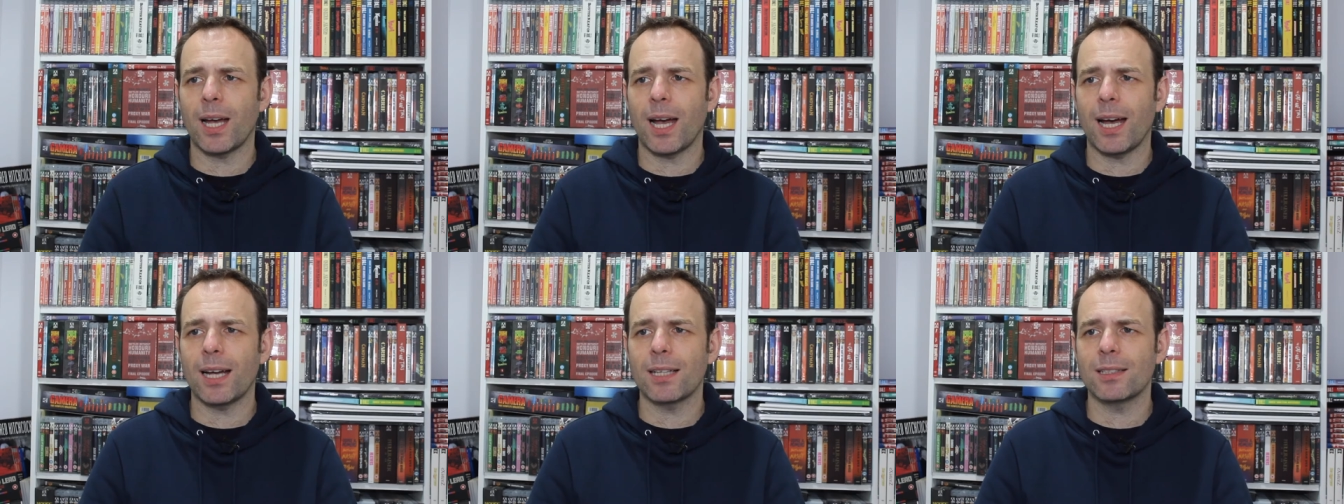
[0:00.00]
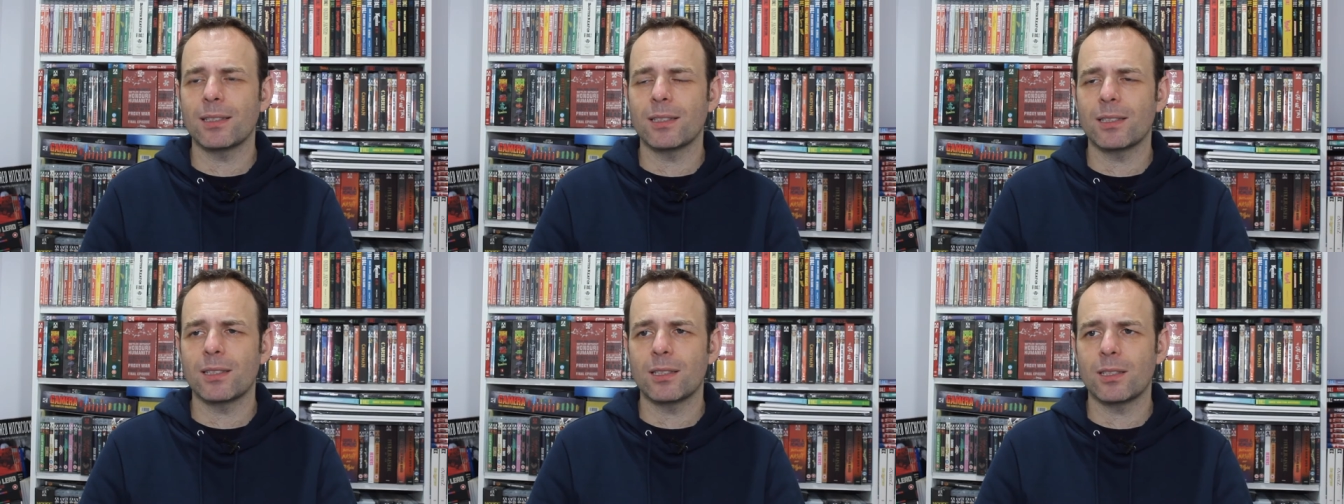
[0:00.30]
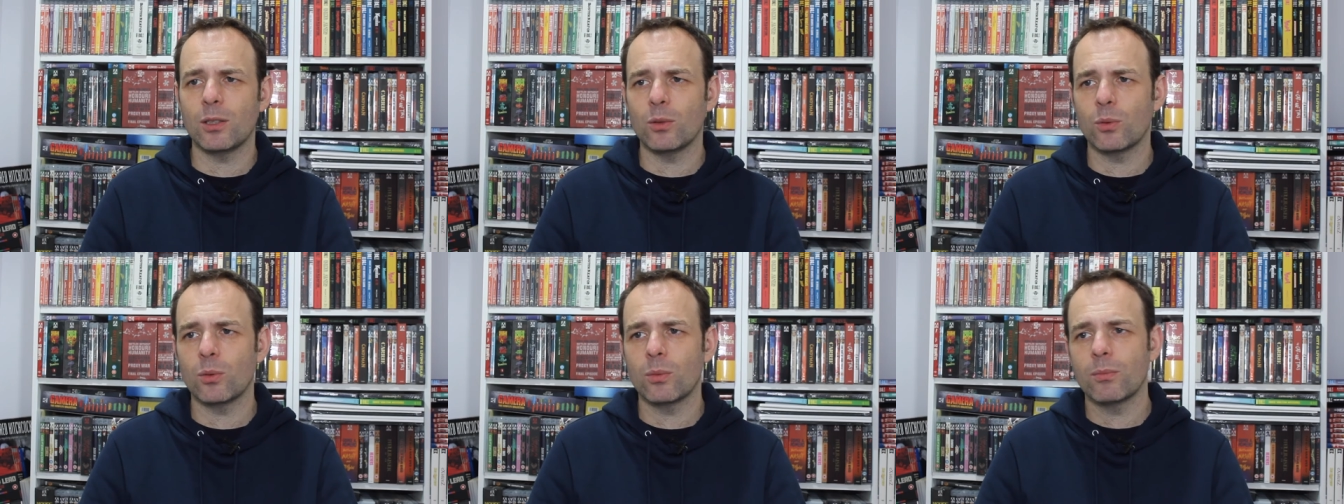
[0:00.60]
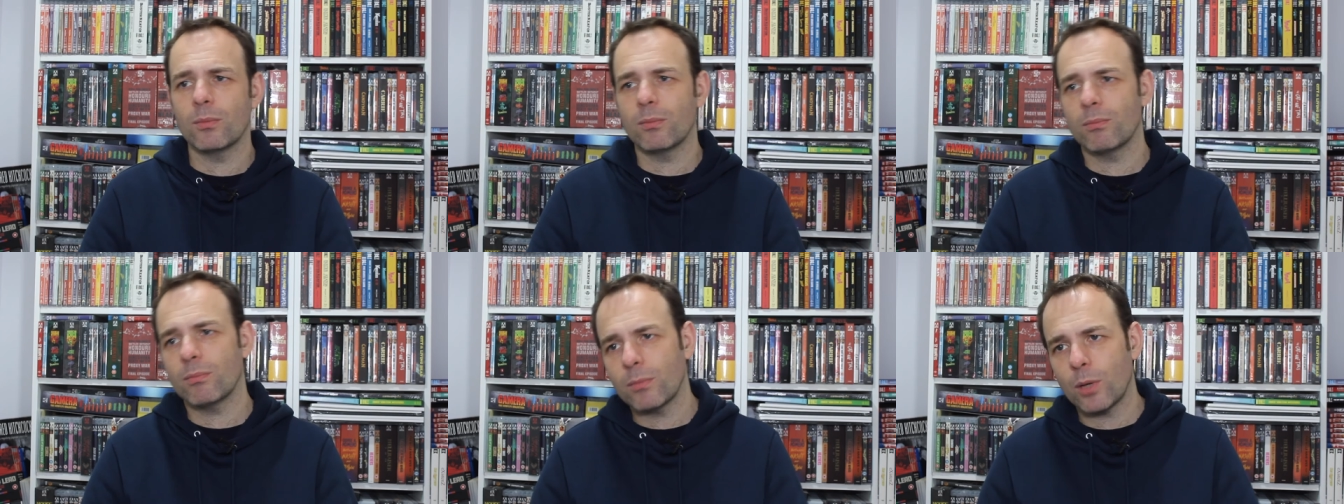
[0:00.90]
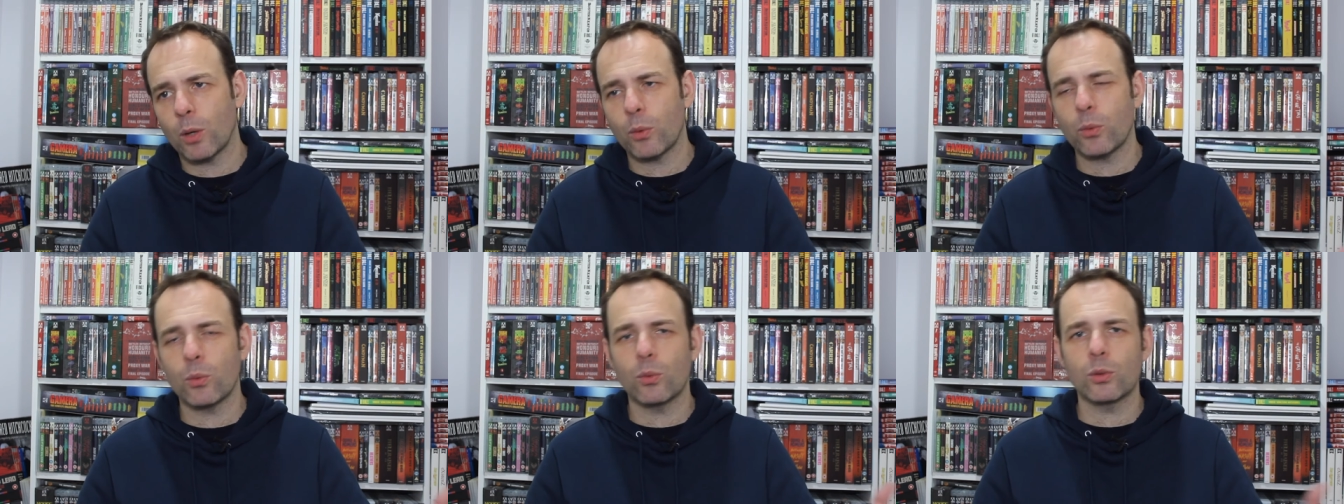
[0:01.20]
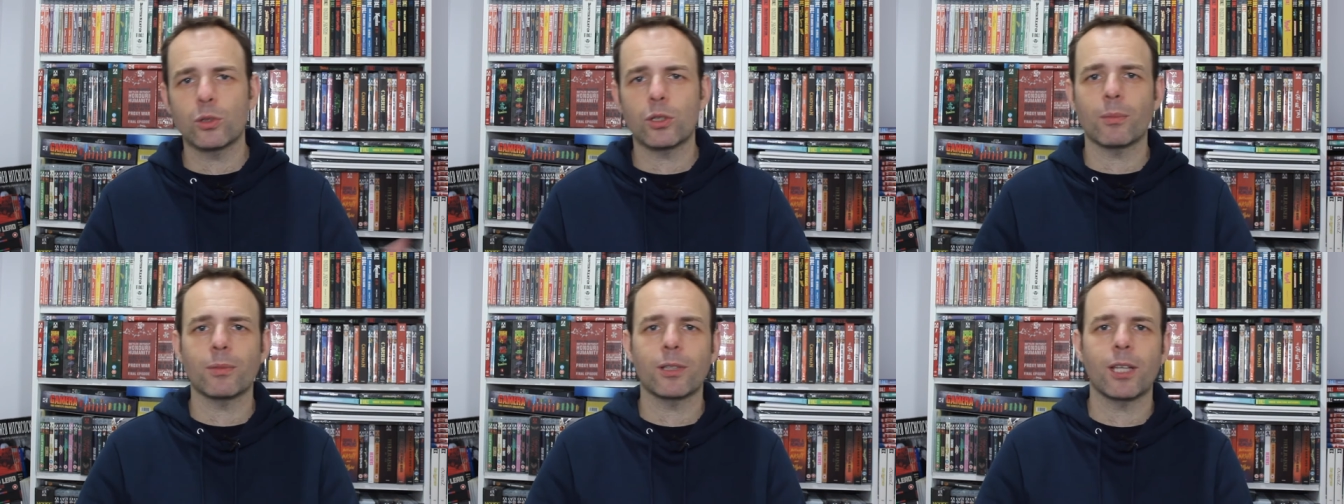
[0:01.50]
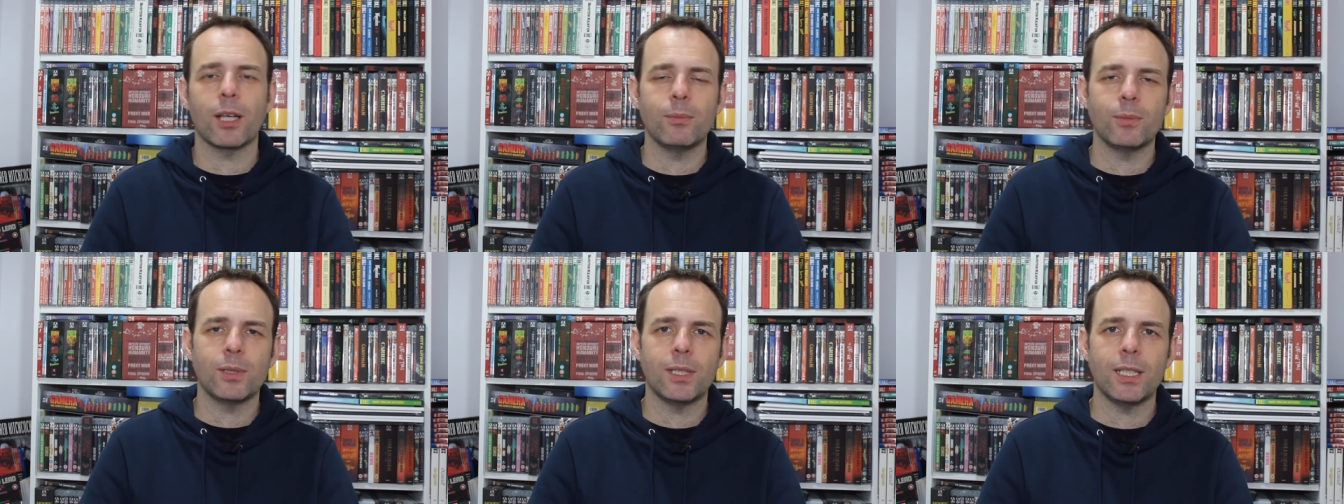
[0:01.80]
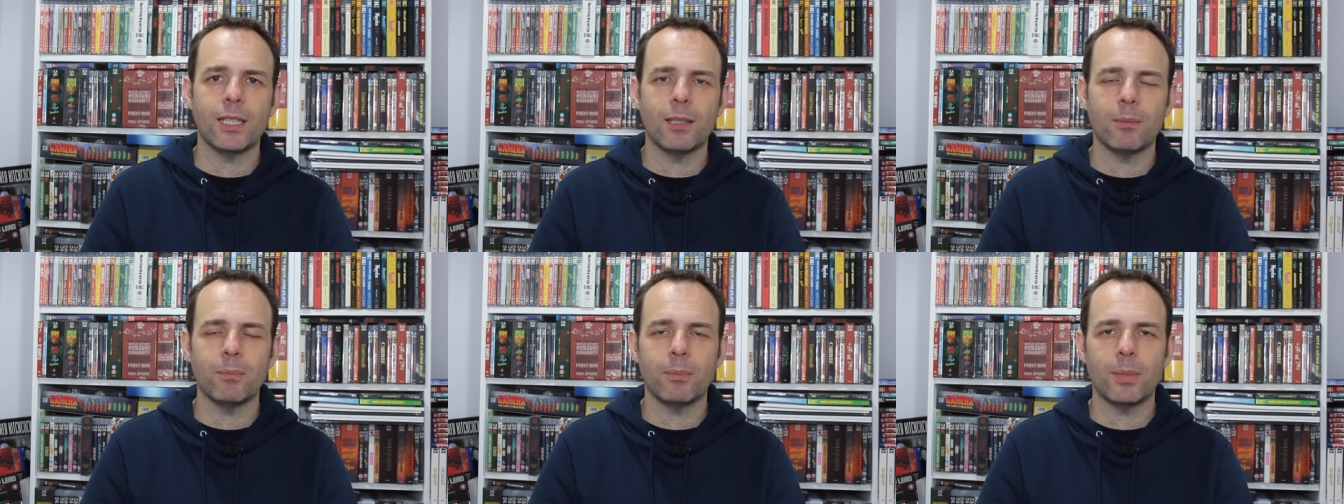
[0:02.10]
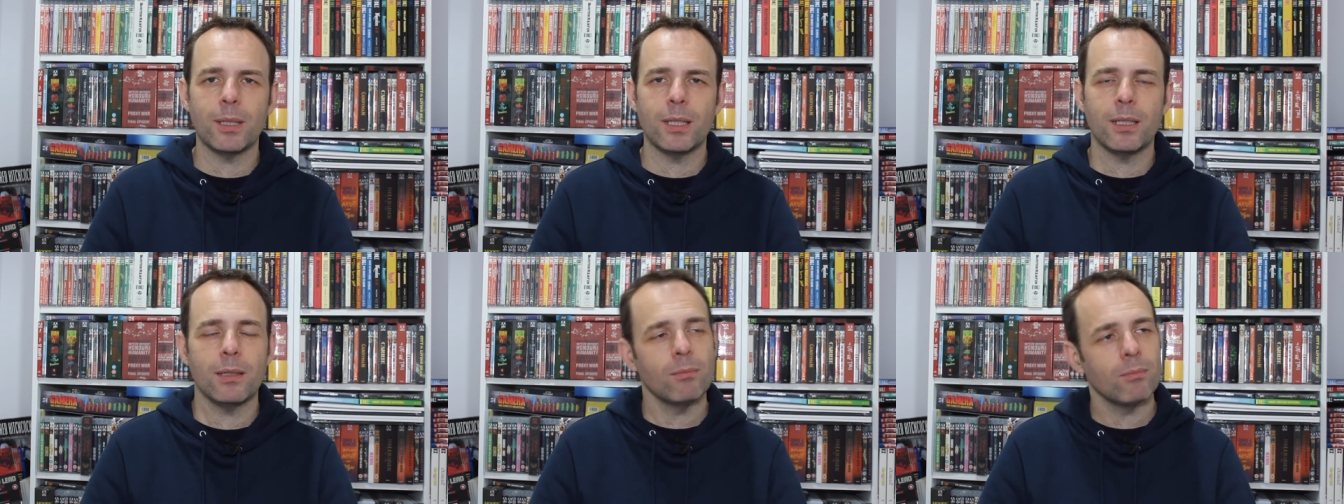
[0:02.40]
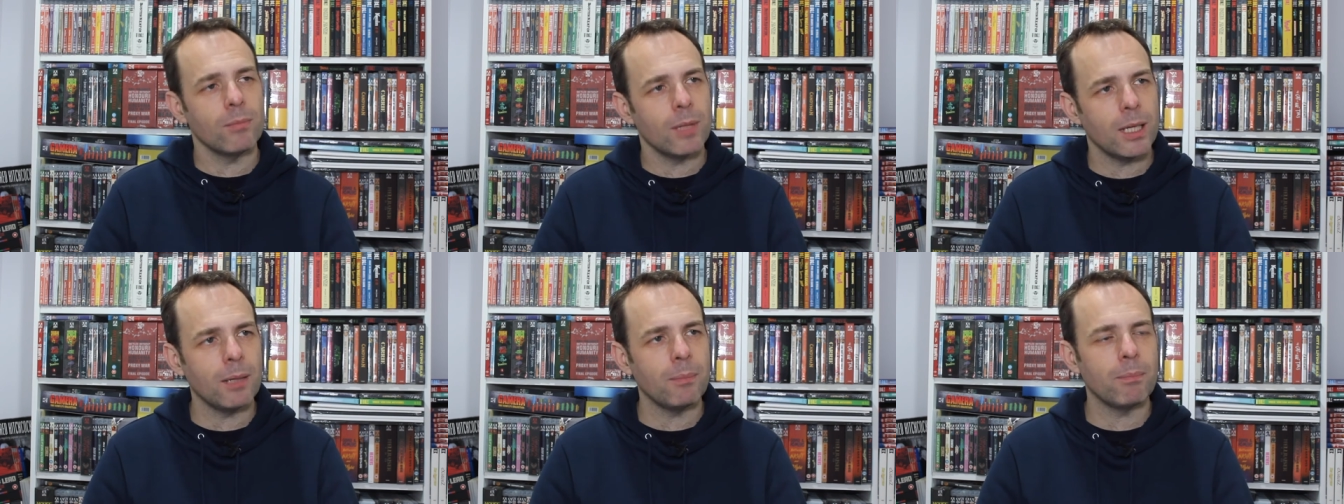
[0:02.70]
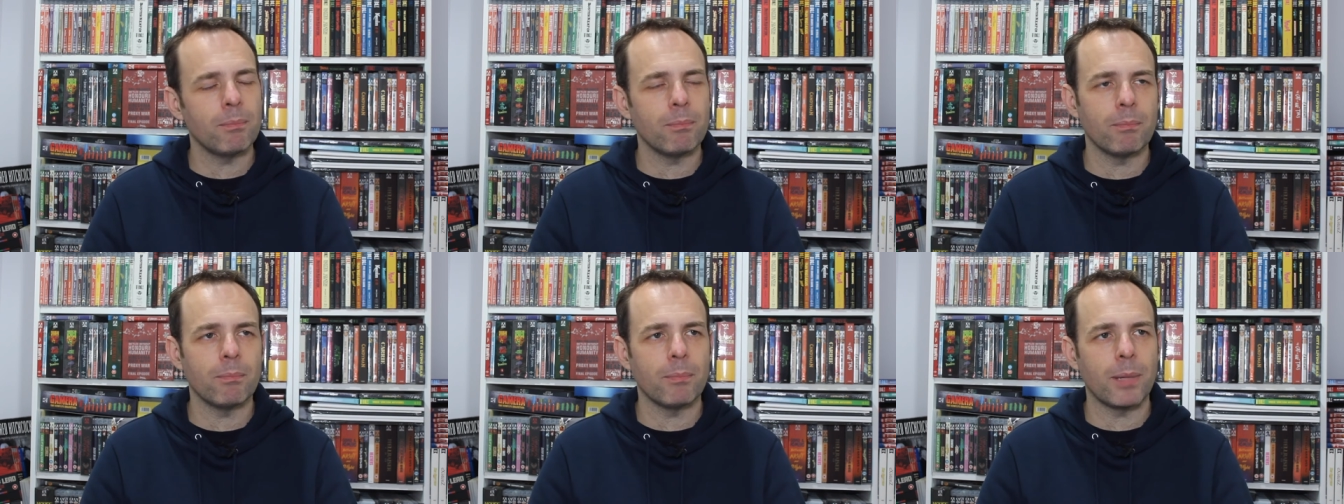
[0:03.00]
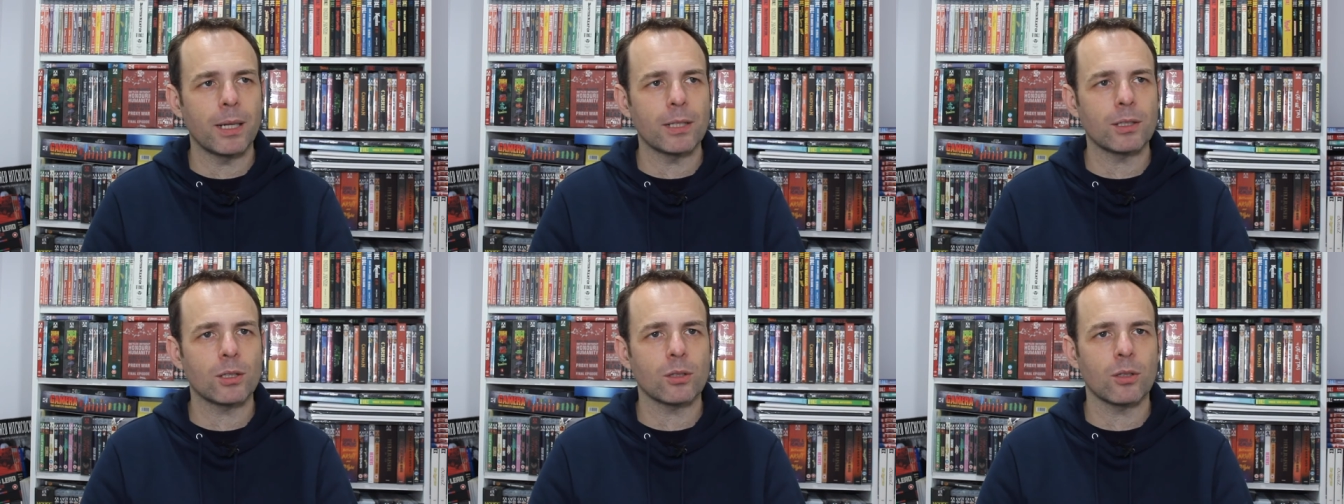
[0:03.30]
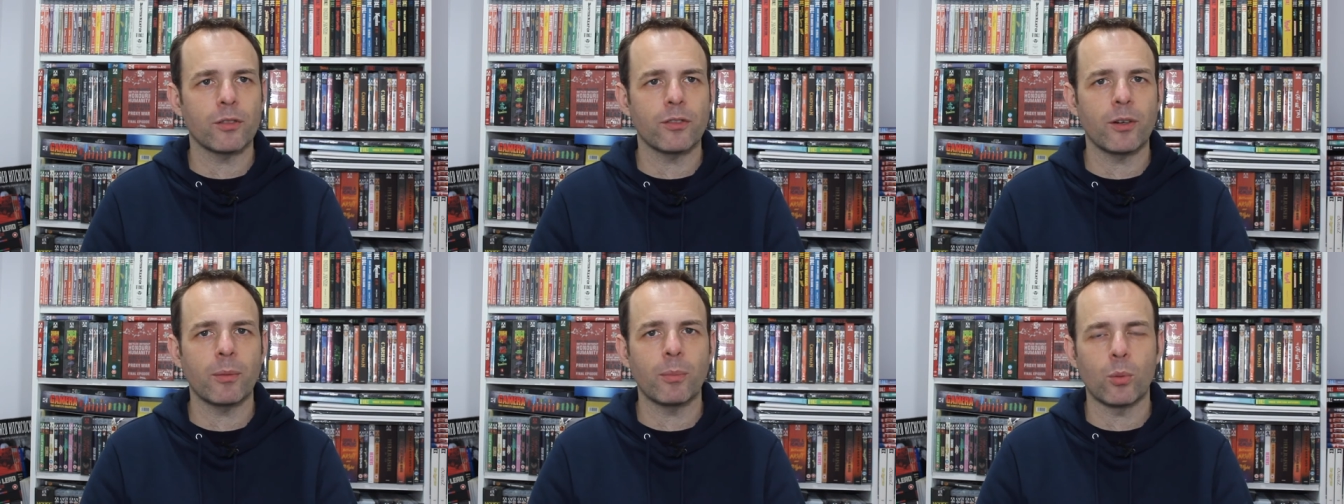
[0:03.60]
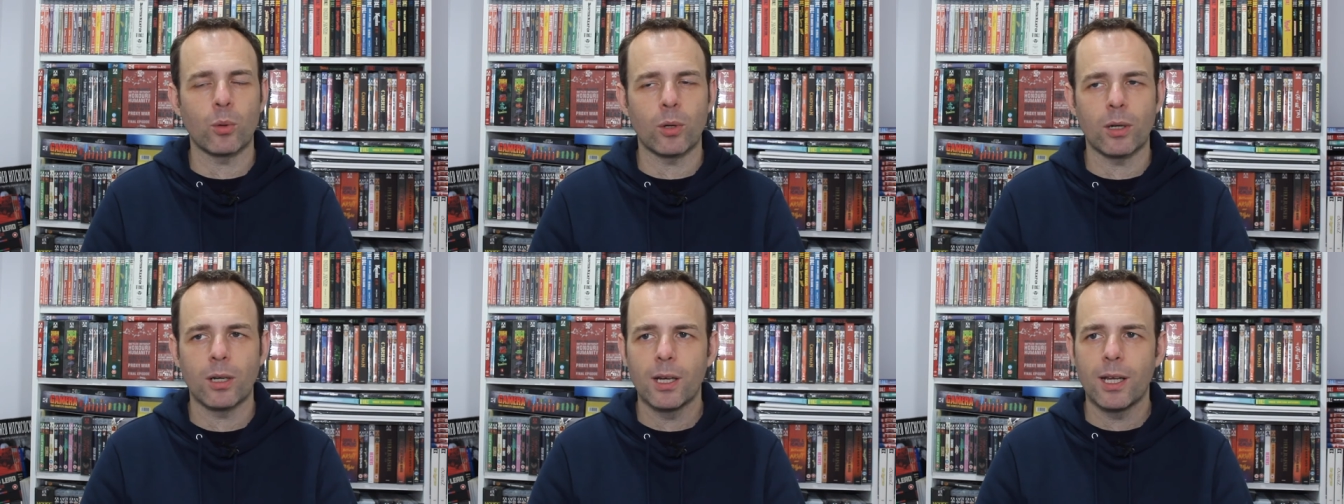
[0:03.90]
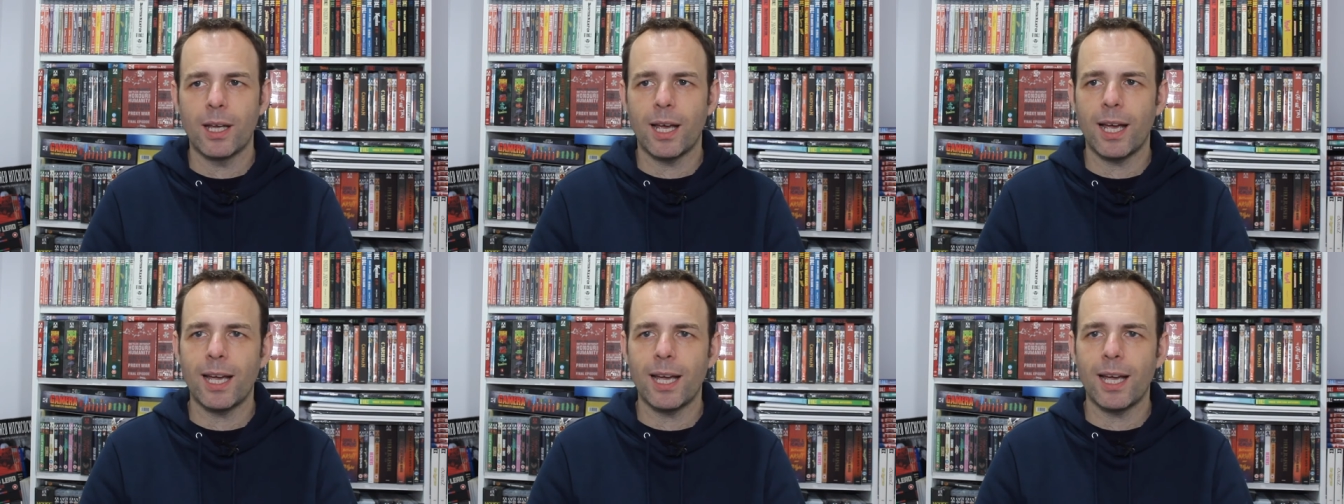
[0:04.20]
And you know, although sometimes he can be a bit of a bore,